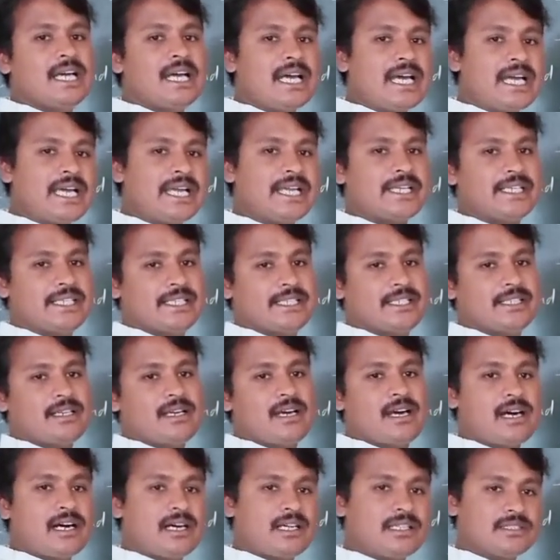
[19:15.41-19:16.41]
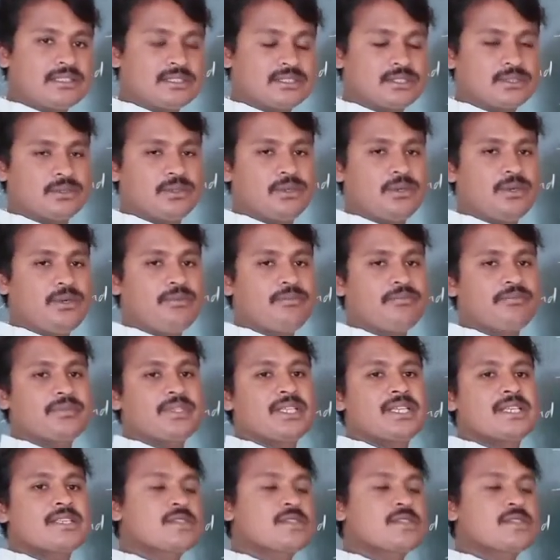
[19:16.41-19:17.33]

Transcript: and also